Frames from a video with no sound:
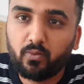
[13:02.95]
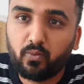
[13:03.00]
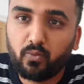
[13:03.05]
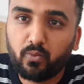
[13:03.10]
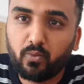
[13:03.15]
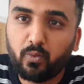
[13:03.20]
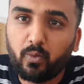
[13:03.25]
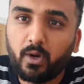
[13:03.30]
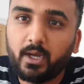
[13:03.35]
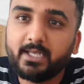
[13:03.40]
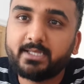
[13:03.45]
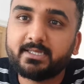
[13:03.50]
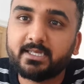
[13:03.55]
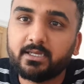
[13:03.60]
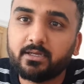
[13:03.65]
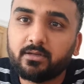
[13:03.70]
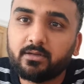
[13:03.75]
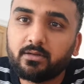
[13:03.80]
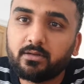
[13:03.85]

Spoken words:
What is it?